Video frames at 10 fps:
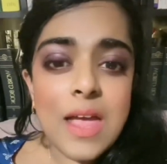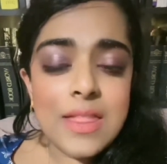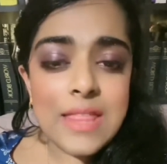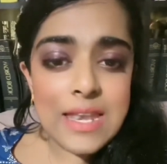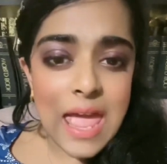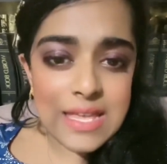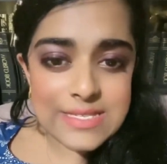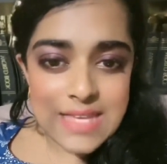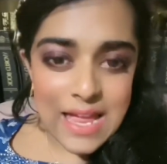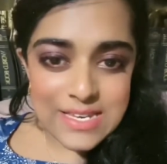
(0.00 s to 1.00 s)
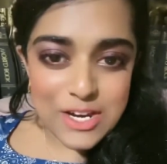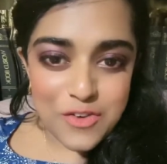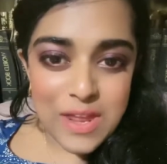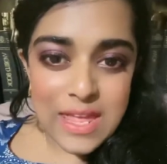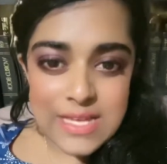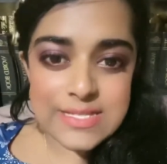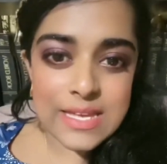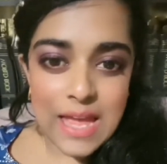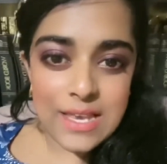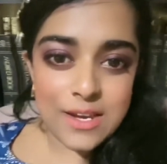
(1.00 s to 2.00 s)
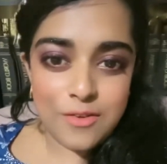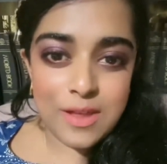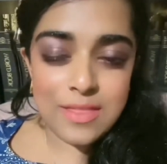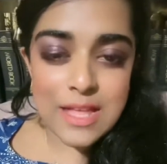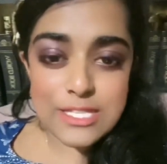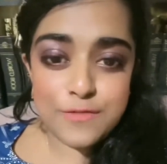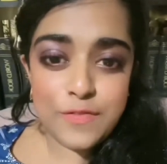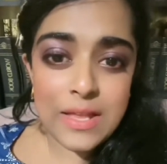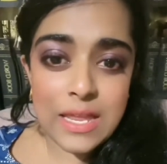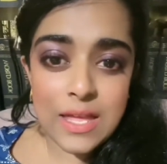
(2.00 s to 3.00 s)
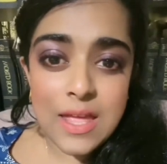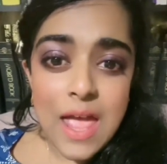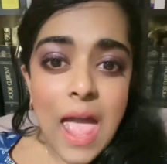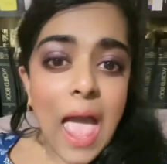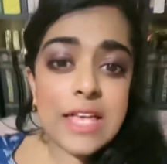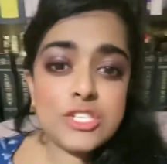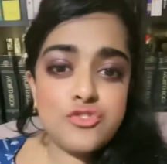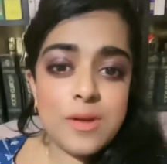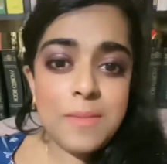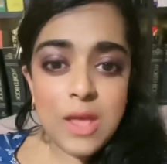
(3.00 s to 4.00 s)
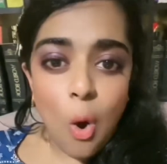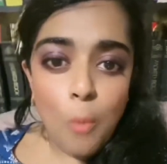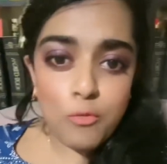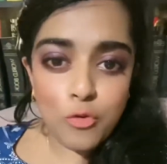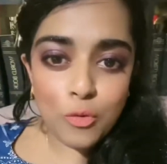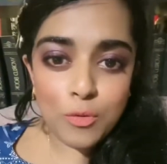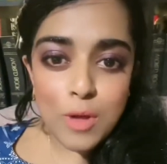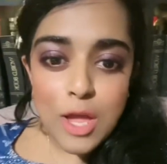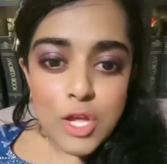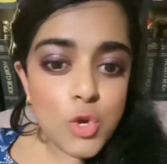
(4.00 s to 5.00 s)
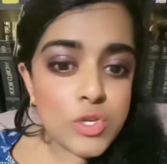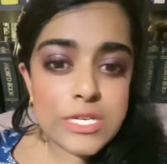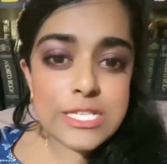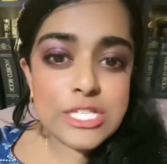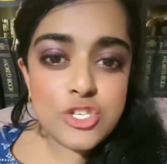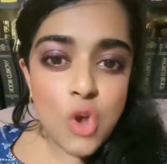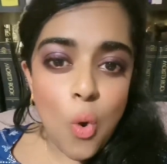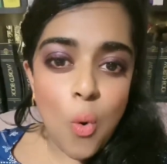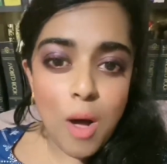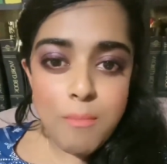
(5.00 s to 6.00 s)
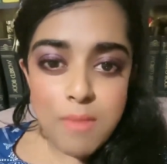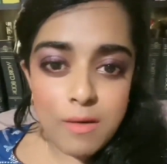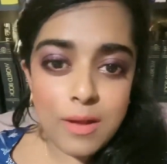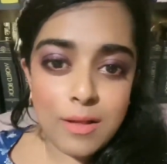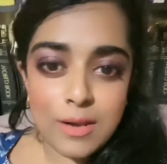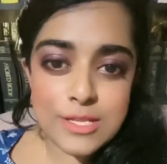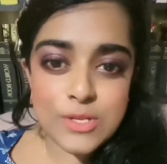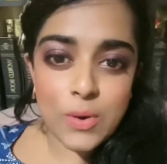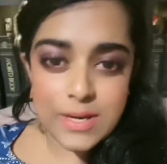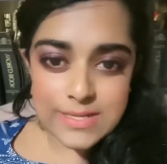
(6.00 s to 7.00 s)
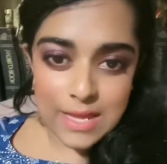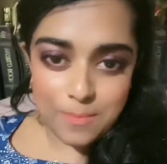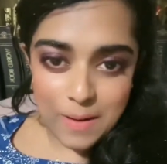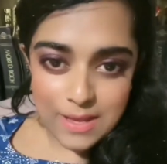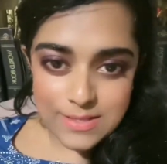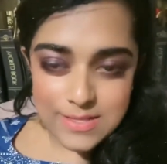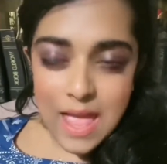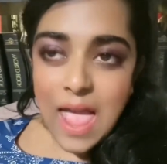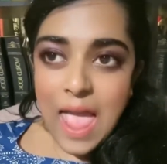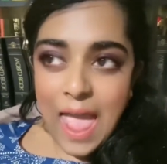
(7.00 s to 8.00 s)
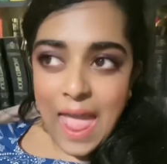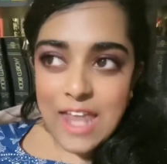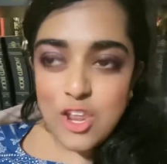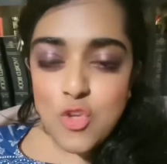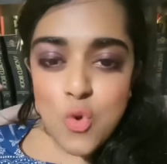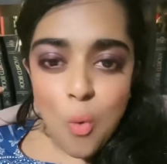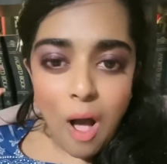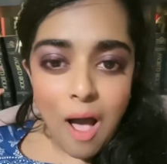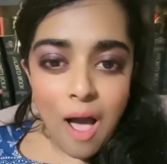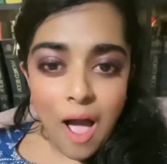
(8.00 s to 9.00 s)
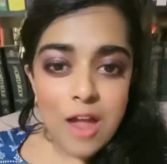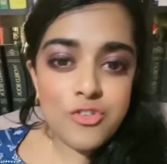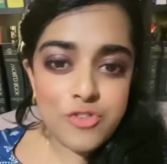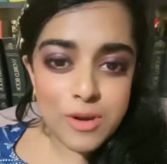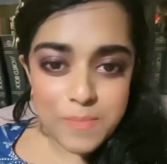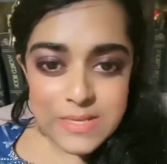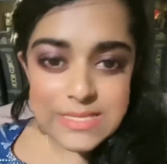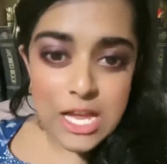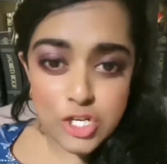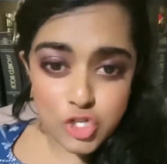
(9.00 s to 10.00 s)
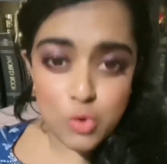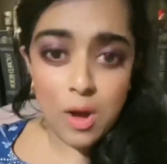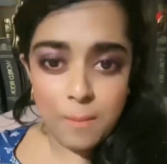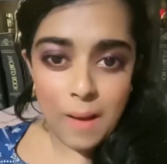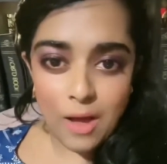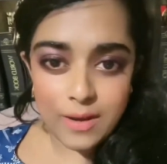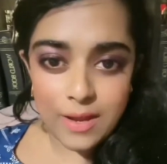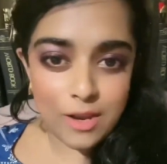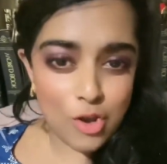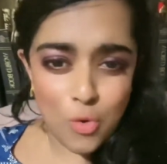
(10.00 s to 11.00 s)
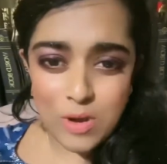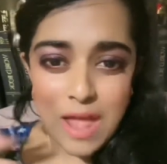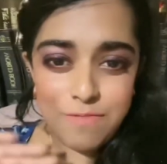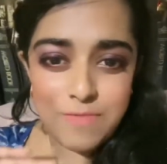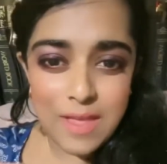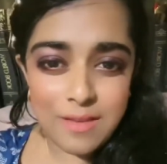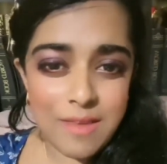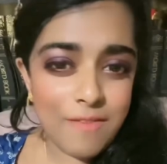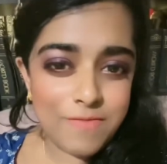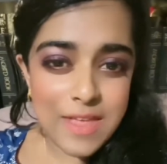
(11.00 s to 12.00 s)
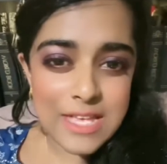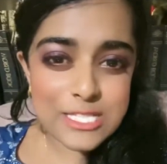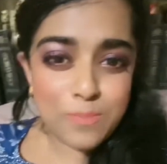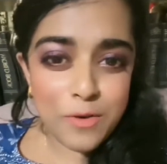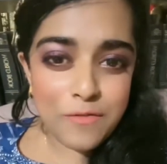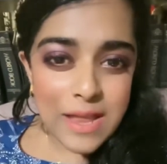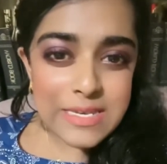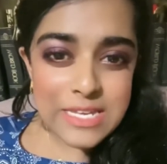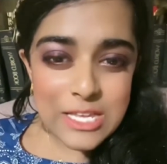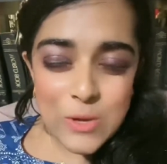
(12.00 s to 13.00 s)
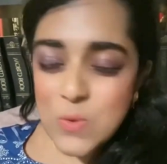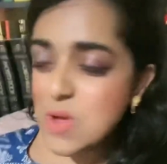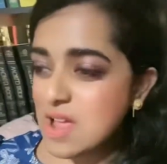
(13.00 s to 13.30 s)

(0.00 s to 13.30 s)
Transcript: The next category is the category that's feeling extremely hopeful. You just know a miracle is going to take place and you are 100% sure about it you know nothing nothing is preventing you